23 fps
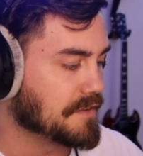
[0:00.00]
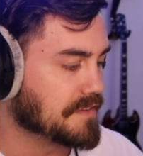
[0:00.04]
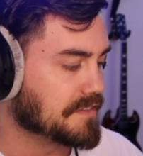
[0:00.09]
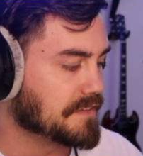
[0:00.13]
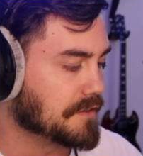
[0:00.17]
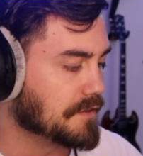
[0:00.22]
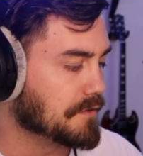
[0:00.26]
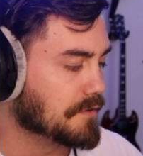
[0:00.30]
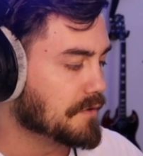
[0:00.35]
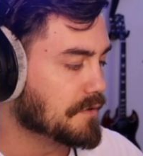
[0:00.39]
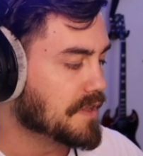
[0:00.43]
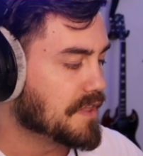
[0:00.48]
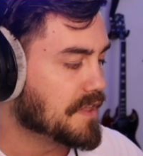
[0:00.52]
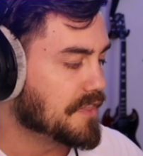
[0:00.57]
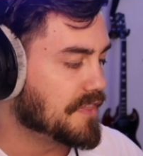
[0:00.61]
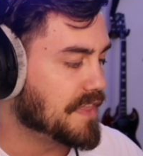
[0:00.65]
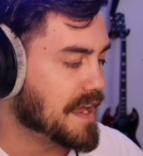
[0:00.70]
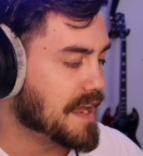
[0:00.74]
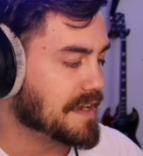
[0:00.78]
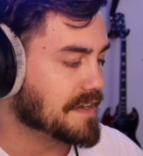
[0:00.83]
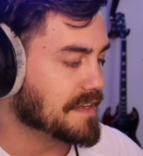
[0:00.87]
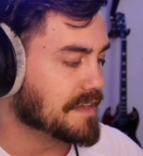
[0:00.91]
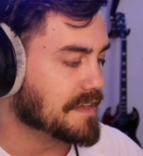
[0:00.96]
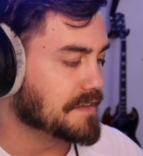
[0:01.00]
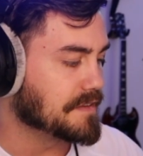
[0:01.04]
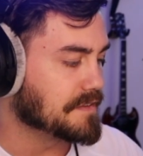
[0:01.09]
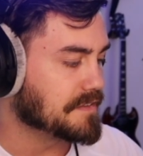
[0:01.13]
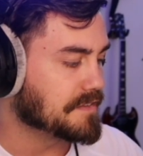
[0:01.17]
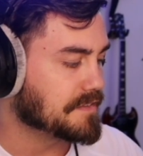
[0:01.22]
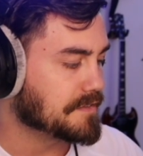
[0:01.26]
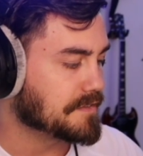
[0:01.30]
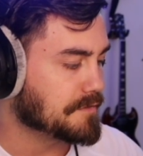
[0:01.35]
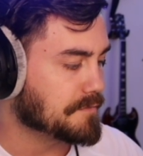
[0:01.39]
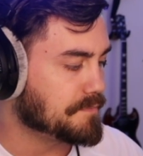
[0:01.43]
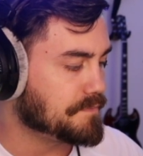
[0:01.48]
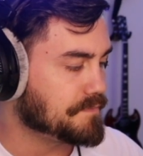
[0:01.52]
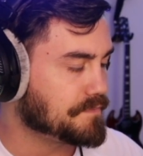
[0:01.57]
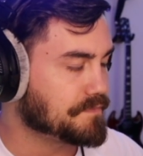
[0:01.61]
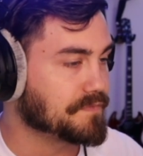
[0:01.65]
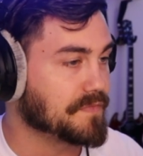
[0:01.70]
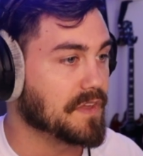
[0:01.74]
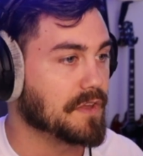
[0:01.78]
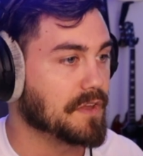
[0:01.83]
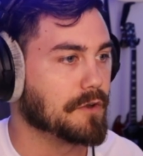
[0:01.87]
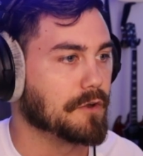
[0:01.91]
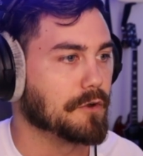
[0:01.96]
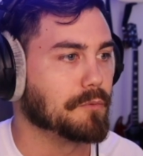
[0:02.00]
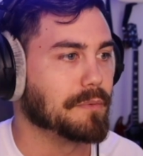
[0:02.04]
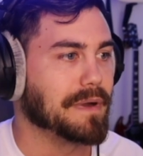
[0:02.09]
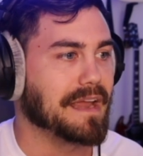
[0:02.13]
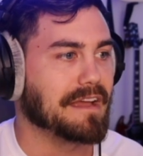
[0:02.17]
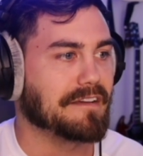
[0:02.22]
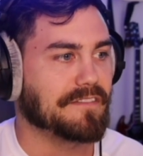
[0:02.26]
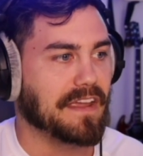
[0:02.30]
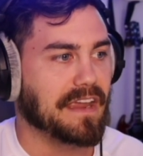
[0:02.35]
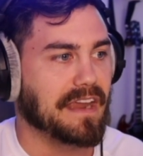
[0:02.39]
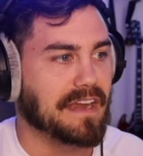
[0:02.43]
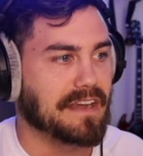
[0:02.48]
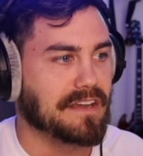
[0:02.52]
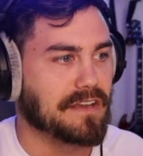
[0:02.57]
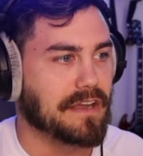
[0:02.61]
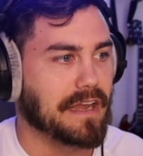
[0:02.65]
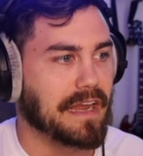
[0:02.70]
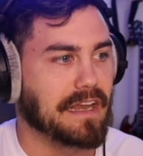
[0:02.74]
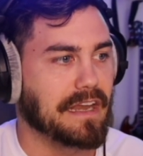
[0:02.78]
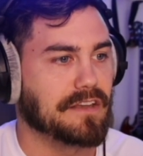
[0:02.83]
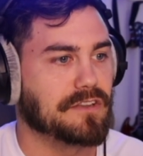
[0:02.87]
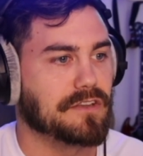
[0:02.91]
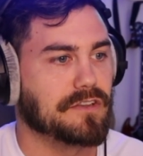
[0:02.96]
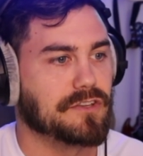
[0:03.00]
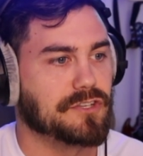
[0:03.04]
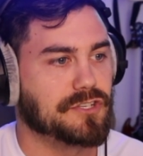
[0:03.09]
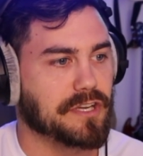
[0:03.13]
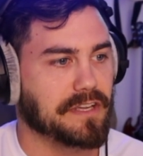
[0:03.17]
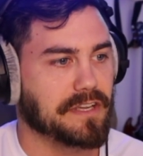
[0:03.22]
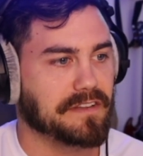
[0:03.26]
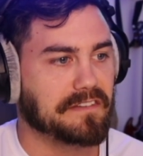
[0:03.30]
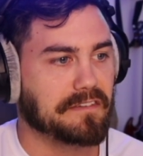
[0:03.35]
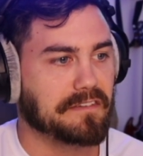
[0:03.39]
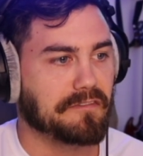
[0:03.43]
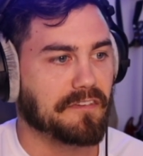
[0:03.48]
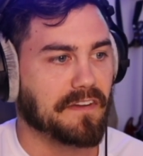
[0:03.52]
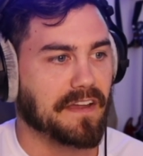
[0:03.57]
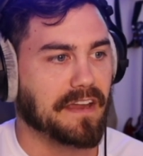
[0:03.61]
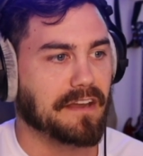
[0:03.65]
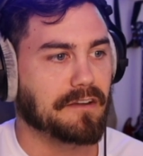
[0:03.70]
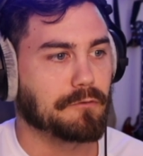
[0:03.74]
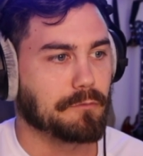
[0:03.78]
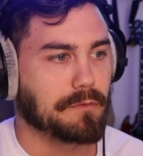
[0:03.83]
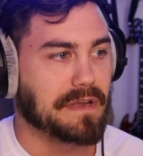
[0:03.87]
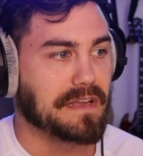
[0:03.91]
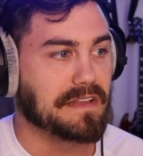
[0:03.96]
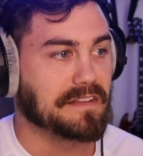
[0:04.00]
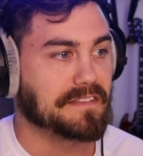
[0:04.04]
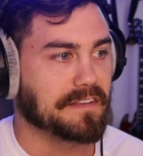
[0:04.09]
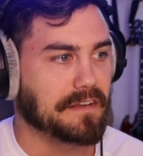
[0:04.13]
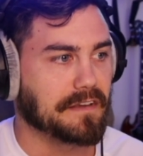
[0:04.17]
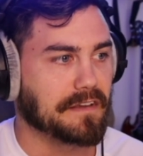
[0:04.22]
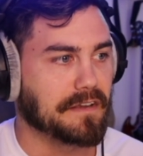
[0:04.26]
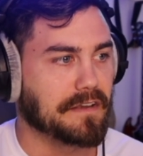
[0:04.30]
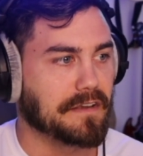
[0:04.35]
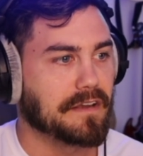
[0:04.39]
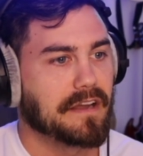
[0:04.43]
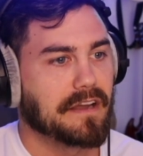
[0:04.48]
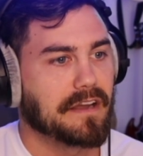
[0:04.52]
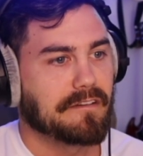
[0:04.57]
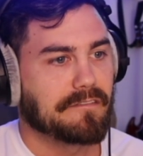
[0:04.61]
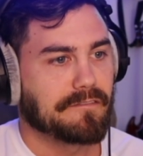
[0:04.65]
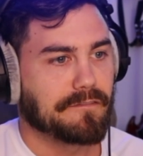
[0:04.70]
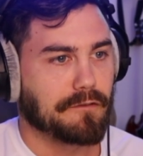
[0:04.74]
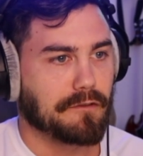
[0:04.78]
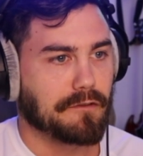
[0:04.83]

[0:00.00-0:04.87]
So that is, we have a justified reason for